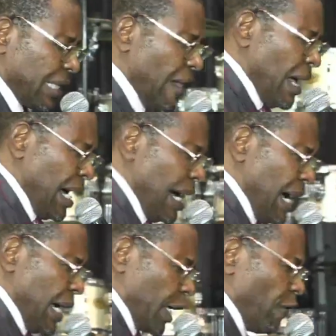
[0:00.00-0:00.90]
Ah,
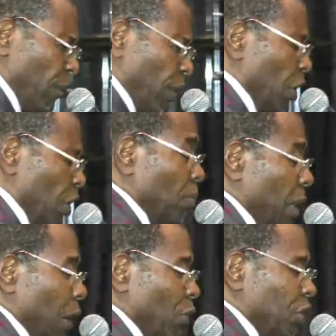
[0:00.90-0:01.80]
give me this
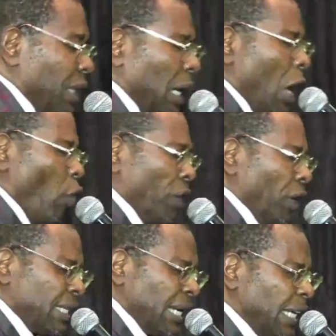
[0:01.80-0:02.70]
mountain. When he
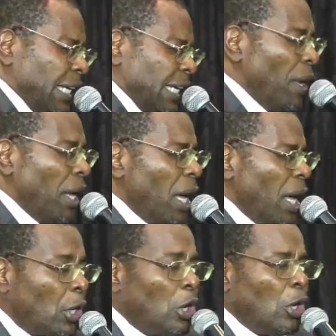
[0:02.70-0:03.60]
said, Give me
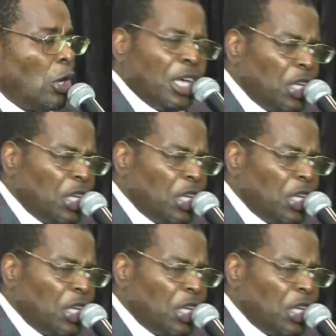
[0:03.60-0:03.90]
Hebron, he